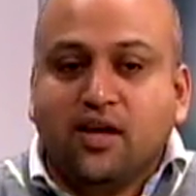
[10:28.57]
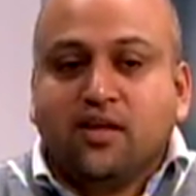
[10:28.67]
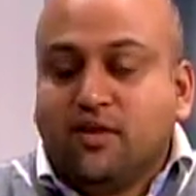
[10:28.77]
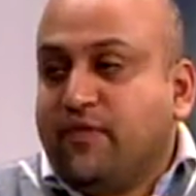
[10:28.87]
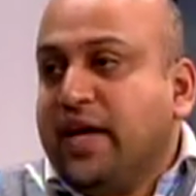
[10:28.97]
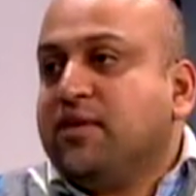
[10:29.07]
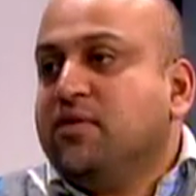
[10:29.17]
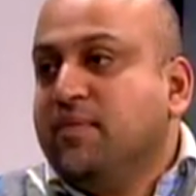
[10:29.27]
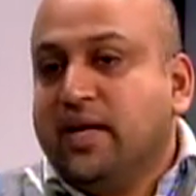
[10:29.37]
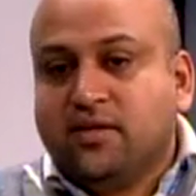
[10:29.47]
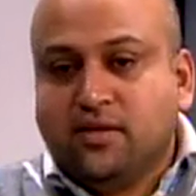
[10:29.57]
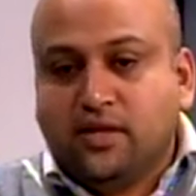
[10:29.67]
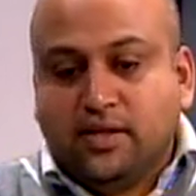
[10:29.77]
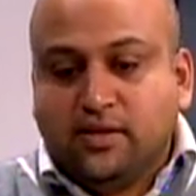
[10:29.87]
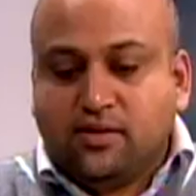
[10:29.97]
The fact of the matter
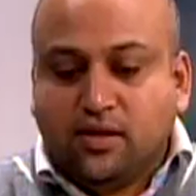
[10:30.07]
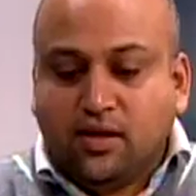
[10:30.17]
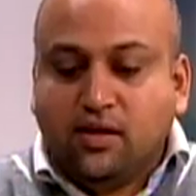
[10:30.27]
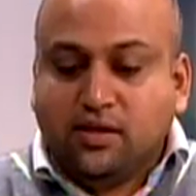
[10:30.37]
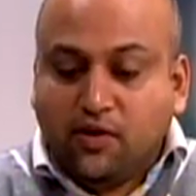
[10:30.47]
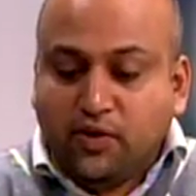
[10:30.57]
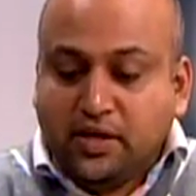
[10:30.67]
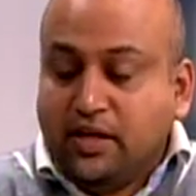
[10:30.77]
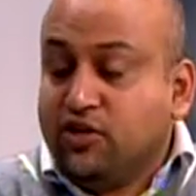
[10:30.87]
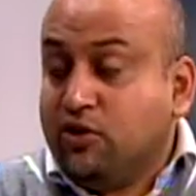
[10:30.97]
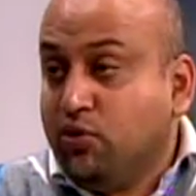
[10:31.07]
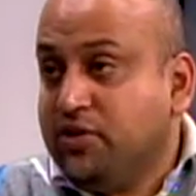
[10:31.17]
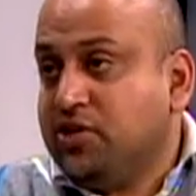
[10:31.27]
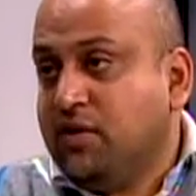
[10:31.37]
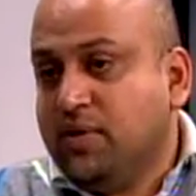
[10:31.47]
is Dhawan and
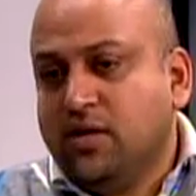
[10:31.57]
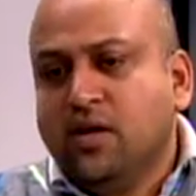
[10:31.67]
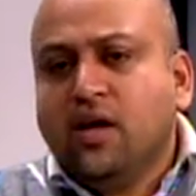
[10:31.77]
Rohit Sharma,